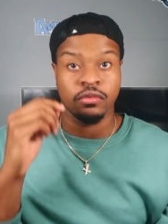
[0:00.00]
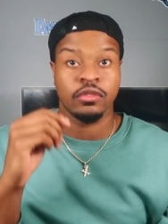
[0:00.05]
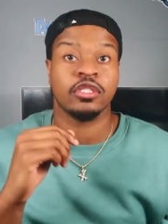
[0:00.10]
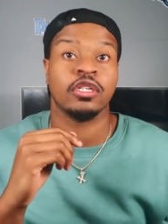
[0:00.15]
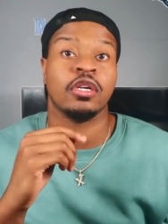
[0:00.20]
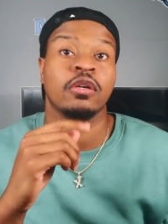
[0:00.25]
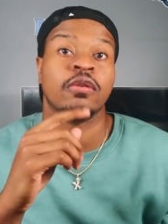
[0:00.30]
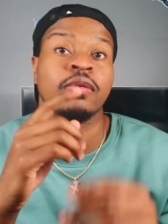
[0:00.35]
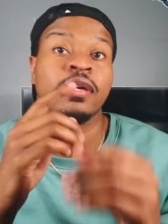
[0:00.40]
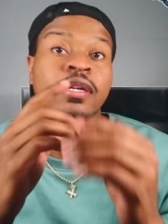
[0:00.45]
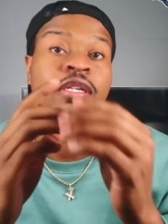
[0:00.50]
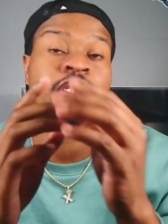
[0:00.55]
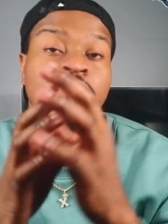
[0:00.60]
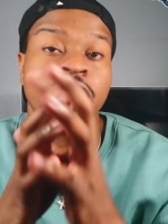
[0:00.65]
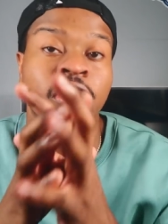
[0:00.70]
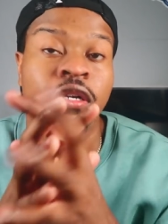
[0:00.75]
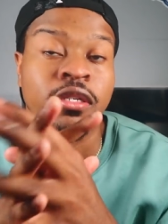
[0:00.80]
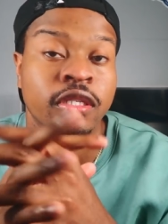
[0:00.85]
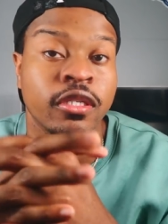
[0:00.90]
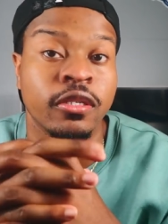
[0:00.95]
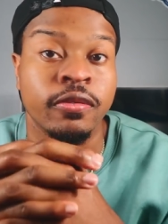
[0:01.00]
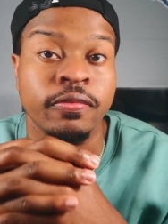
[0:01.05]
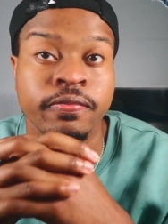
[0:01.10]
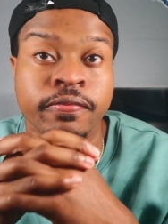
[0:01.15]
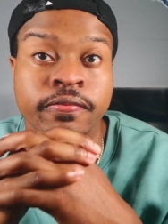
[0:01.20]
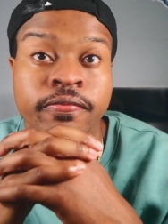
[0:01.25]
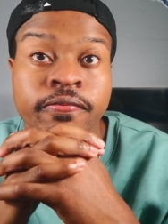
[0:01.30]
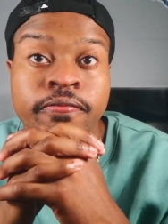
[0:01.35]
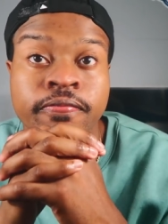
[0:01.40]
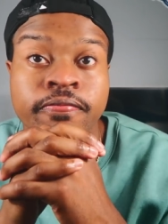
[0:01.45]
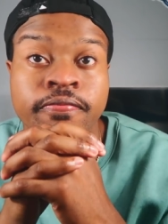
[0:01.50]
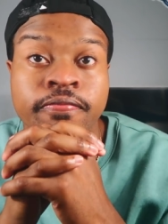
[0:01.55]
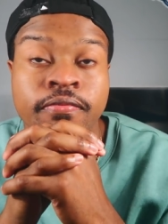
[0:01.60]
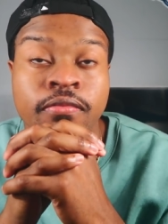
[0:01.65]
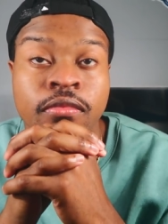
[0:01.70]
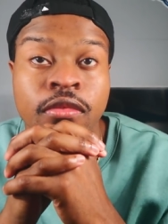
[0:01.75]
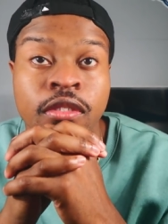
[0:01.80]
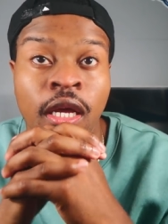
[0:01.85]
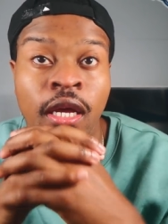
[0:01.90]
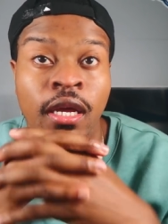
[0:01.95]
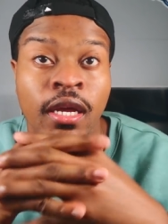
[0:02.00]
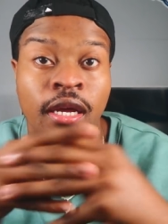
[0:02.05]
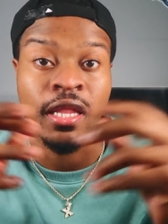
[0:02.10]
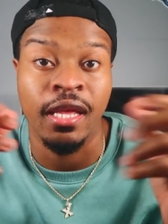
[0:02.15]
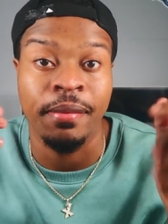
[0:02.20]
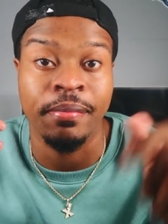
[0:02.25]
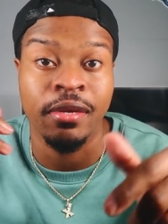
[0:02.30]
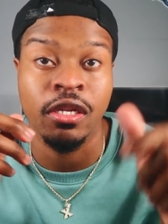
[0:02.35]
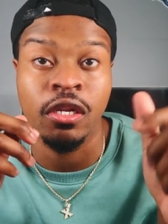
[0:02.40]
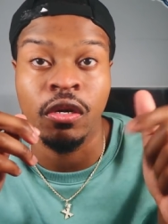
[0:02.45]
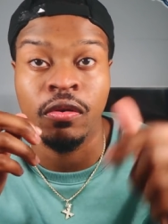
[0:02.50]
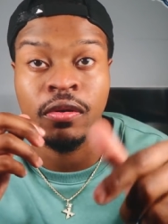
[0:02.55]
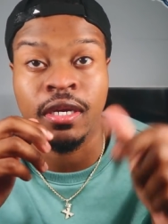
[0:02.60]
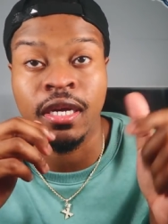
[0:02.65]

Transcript: So I need y'all's help. Let me know